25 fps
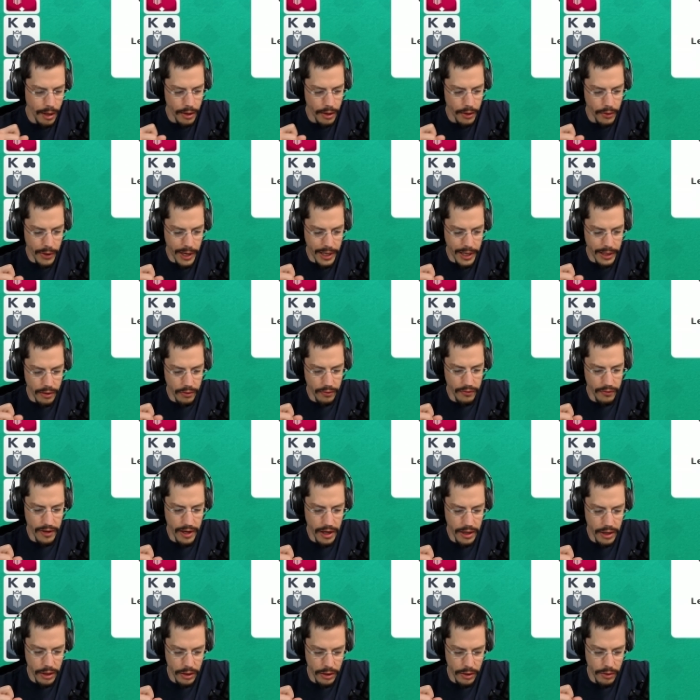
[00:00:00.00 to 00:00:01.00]
Great. Looks
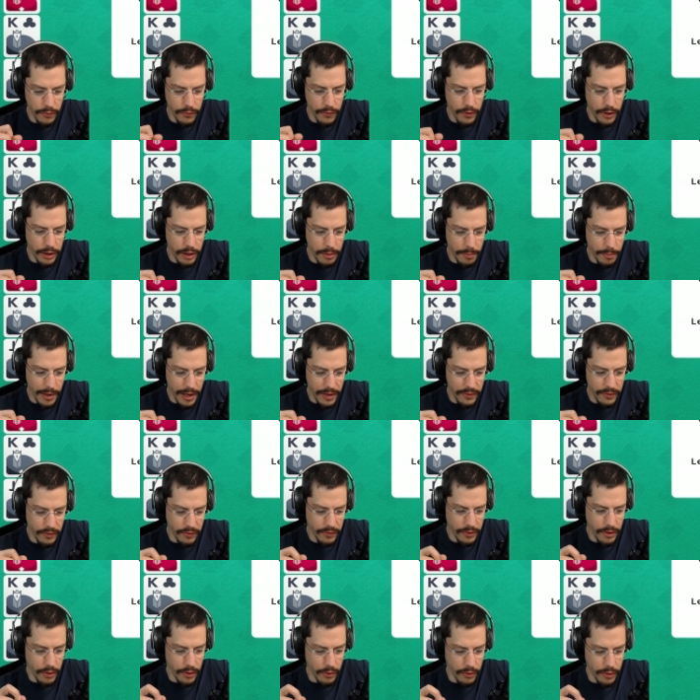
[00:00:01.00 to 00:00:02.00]
like you've got the basics
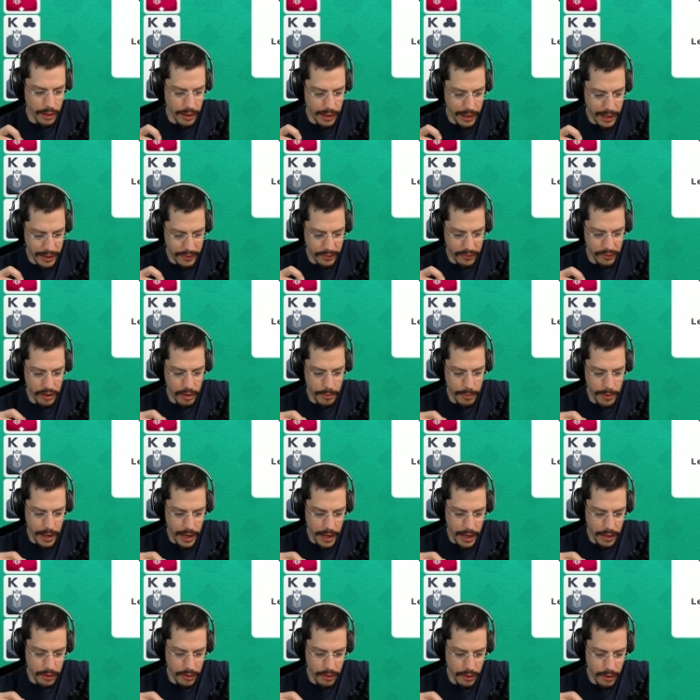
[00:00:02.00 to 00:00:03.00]
down. Let's skip
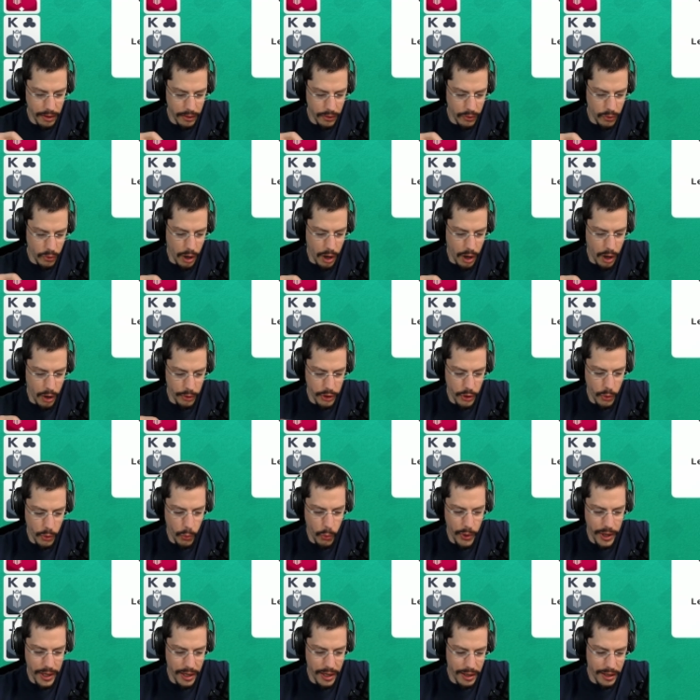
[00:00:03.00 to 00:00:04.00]
ahead to how you
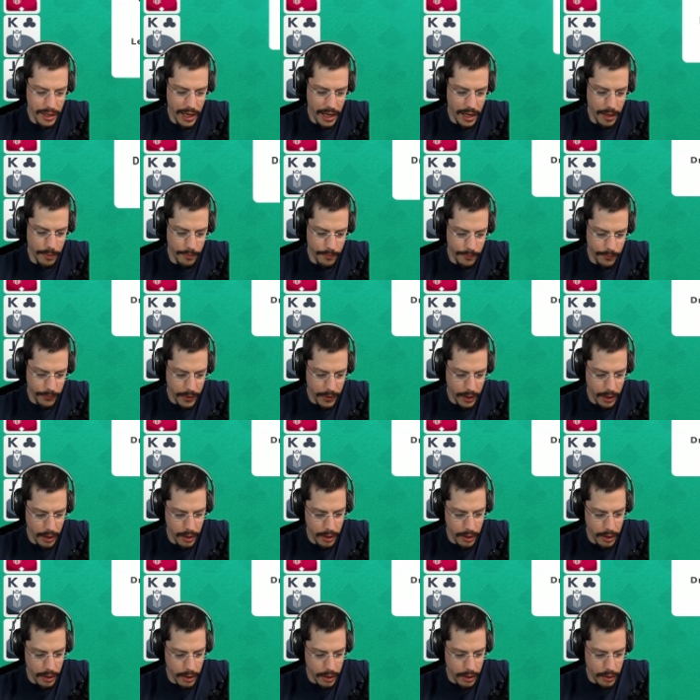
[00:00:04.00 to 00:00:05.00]
win a game.
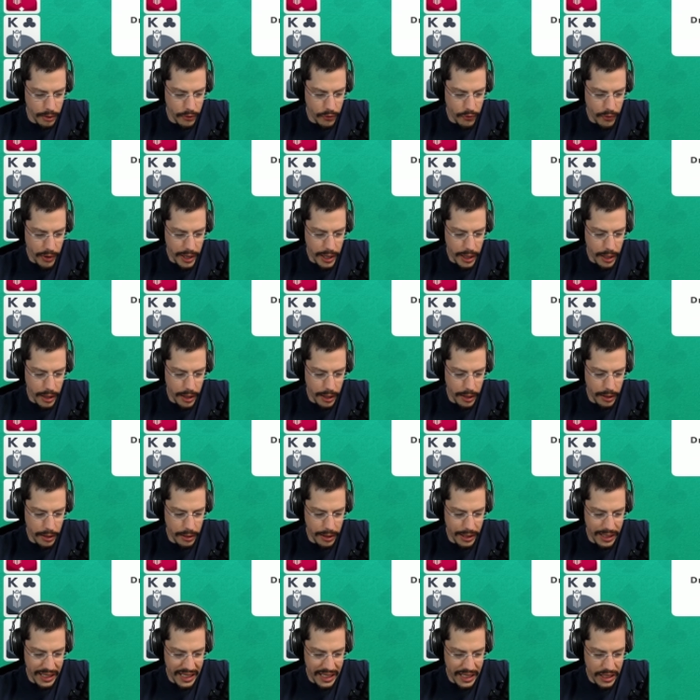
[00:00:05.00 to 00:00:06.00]
Drag and
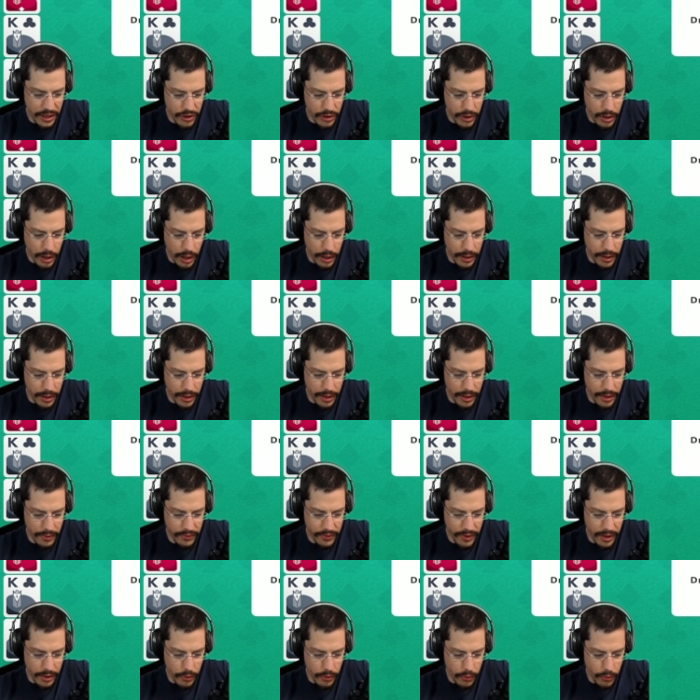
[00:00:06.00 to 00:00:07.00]
each card in
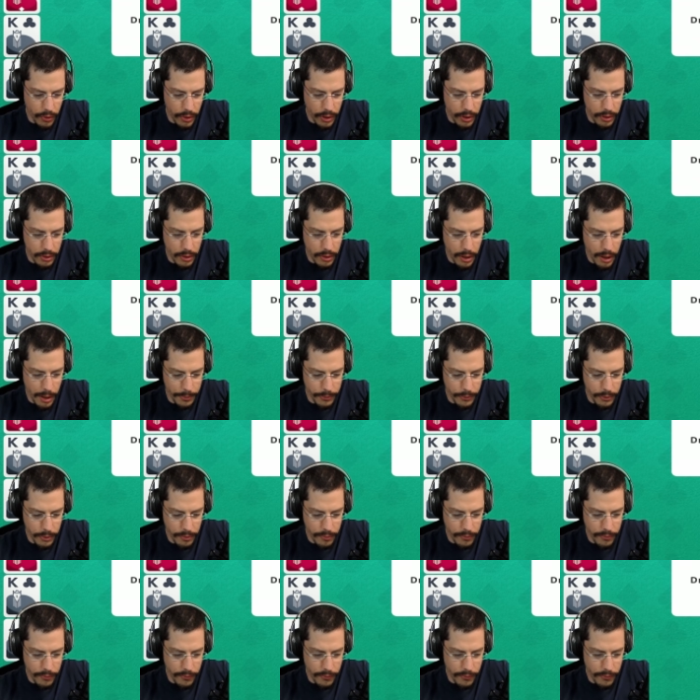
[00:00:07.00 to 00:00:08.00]
ascending order up to the
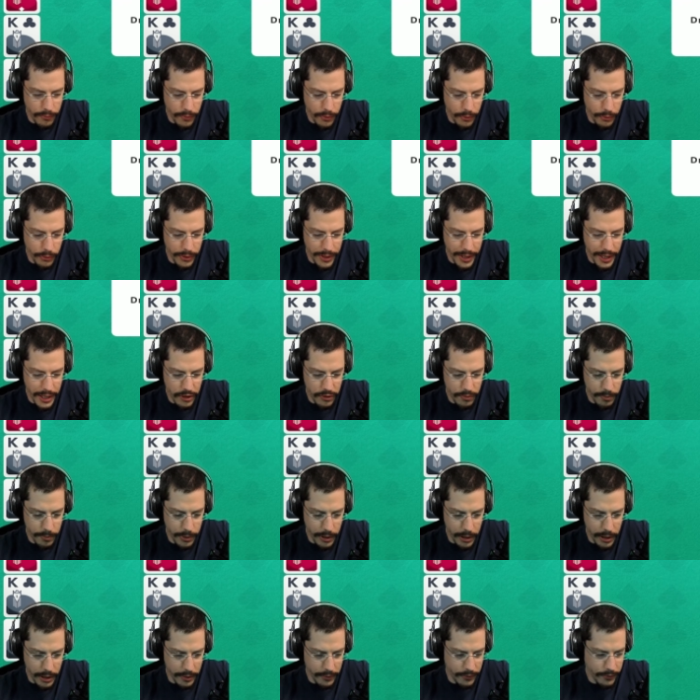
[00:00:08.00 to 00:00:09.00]
foundation
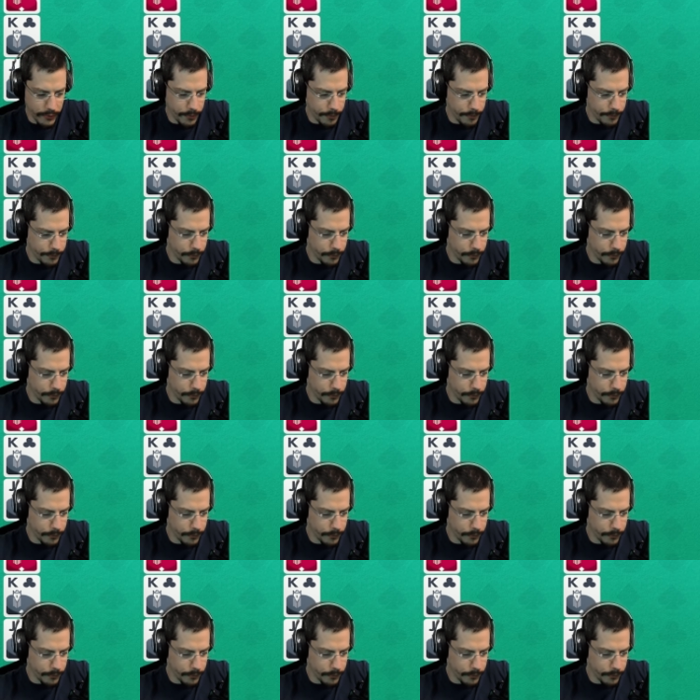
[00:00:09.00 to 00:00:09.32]
parts.